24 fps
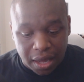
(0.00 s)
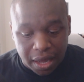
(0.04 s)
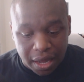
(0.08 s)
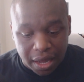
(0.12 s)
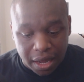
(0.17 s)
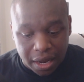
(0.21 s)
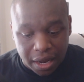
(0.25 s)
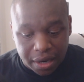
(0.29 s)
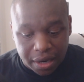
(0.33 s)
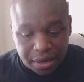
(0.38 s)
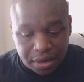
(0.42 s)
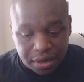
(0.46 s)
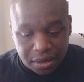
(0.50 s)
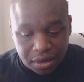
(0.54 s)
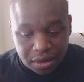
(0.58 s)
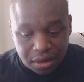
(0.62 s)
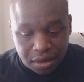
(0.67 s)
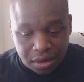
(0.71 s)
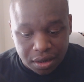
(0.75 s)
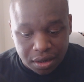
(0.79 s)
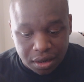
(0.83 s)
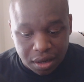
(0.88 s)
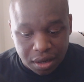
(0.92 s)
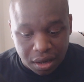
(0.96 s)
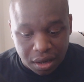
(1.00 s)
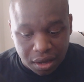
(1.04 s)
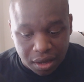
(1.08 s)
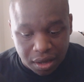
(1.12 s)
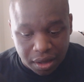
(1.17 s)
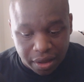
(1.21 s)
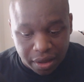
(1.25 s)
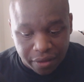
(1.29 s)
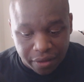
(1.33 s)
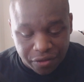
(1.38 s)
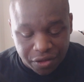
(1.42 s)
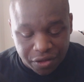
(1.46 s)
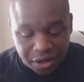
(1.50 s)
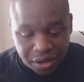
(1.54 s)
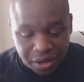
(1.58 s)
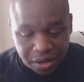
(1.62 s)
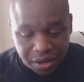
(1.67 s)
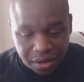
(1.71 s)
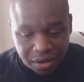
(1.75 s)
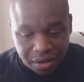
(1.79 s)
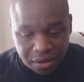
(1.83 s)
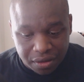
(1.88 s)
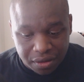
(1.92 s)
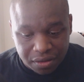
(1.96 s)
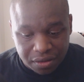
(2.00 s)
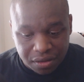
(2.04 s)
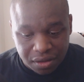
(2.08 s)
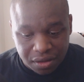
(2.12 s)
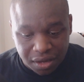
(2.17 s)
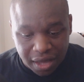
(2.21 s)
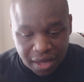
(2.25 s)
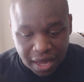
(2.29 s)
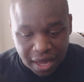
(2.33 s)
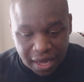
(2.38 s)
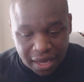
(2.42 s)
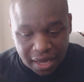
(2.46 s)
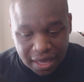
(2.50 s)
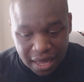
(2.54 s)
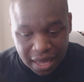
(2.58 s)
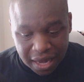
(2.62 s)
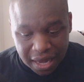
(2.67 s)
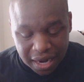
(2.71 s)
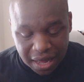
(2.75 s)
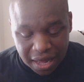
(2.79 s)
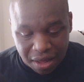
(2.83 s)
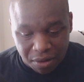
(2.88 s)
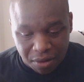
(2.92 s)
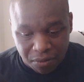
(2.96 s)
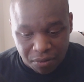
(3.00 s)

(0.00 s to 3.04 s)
And the guy got